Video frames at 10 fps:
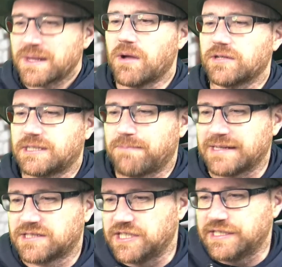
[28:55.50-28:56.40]
Most of the
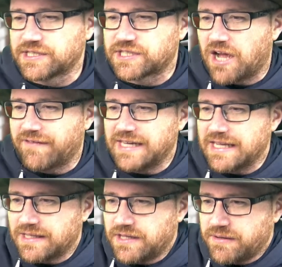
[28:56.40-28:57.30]
banned cheeses are
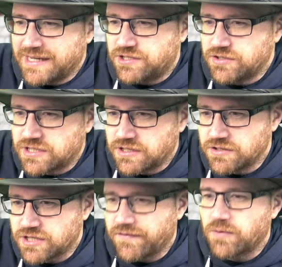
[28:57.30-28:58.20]
illegal in the US due to the
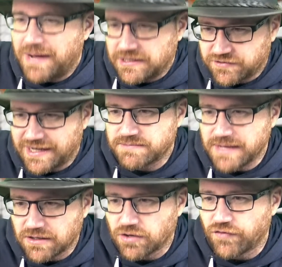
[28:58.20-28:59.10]
use of unpasteurized
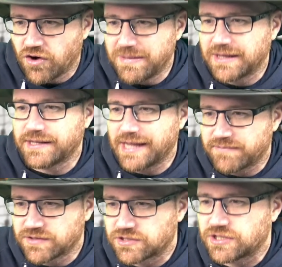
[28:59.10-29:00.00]
milk or raw milk in their
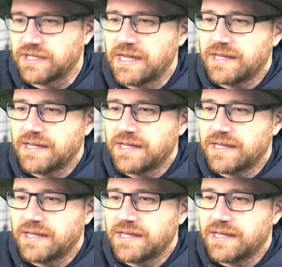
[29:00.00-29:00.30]
production.